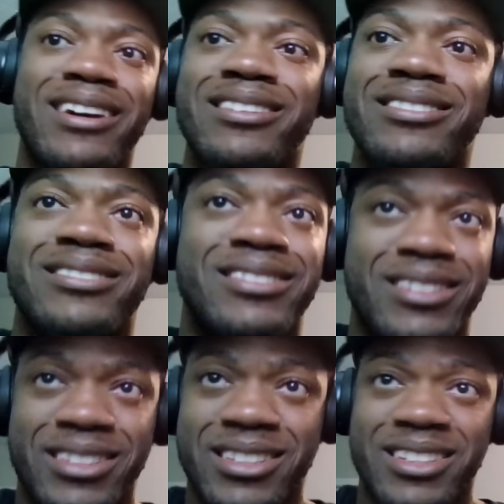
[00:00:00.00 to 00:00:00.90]
Defense
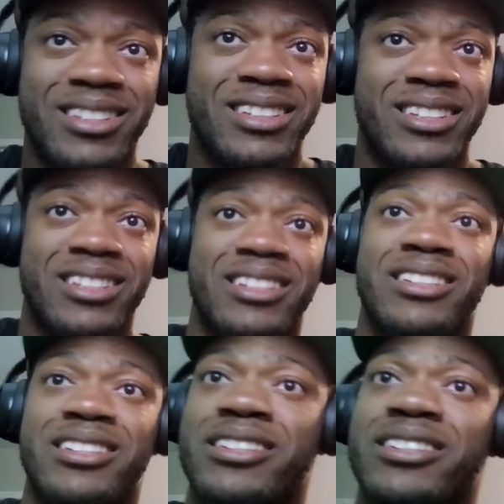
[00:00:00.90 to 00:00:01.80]
in the league last
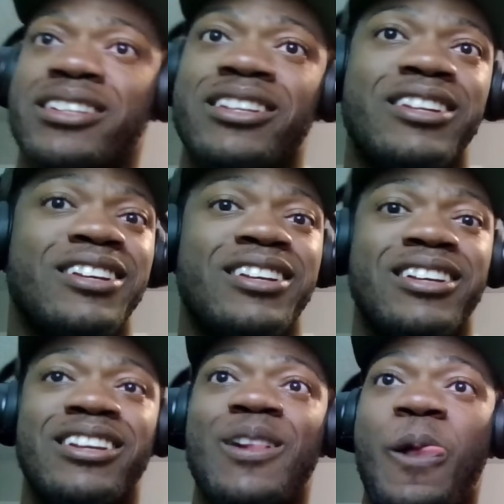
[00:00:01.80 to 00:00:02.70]
year in points and
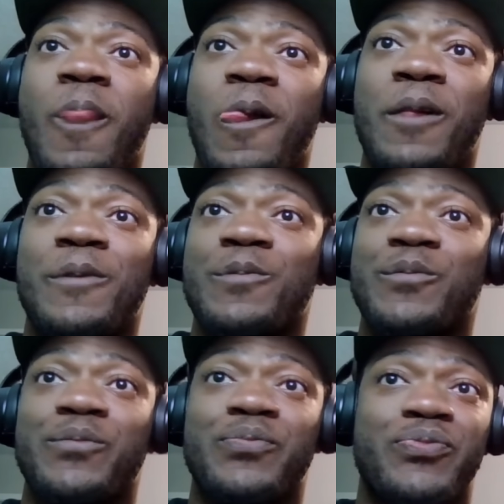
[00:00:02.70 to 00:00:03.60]
yards allowed.
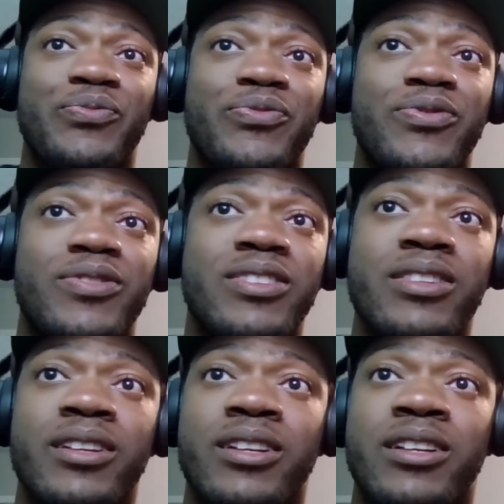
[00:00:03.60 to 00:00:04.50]
Great start this
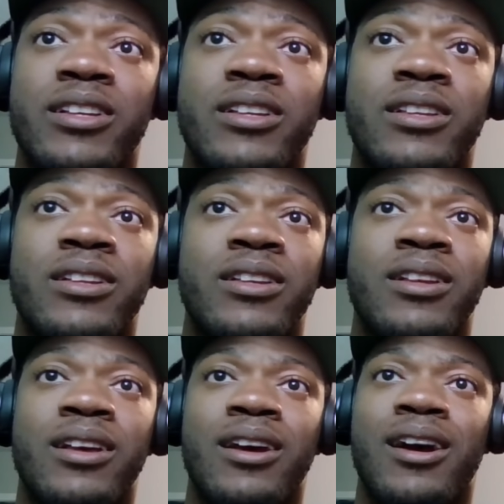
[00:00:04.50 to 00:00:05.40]
year on
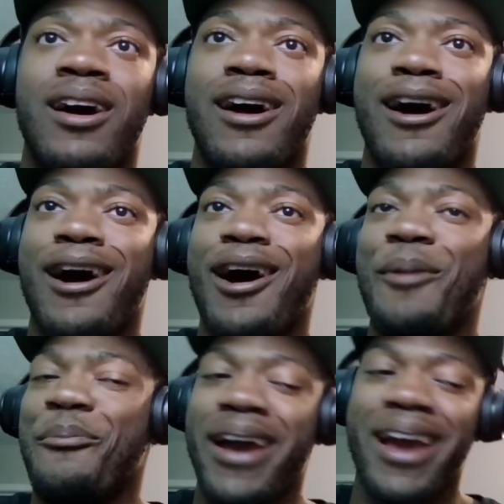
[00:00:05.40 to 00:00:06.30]
third down.
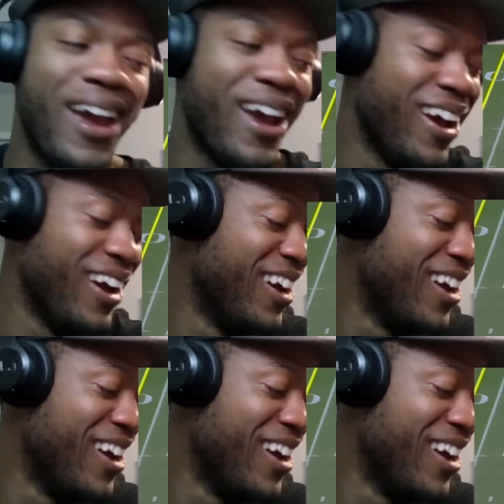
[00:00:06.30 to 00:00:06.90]
Oh man.